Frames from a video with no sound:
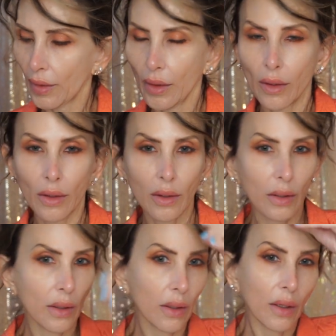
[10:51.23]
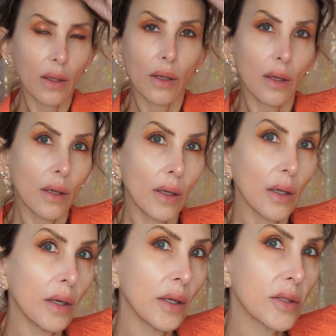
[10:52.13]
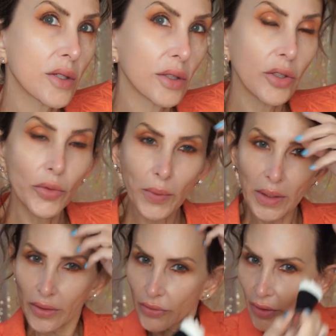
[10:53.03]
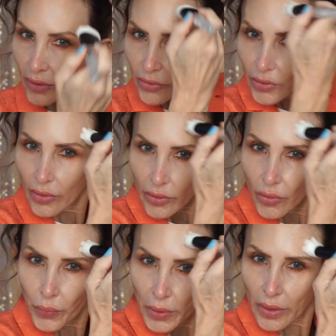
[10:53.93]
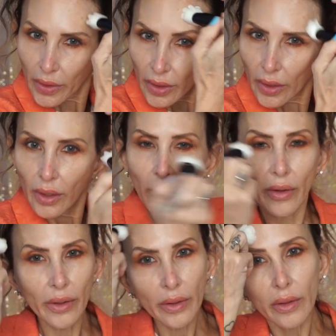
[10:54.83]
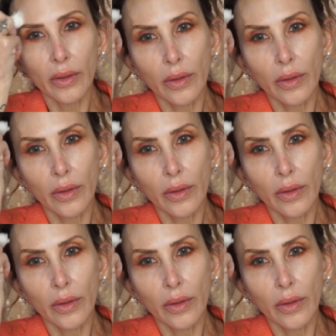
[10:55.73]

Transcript: And it's luminous, so I'm going to put it here.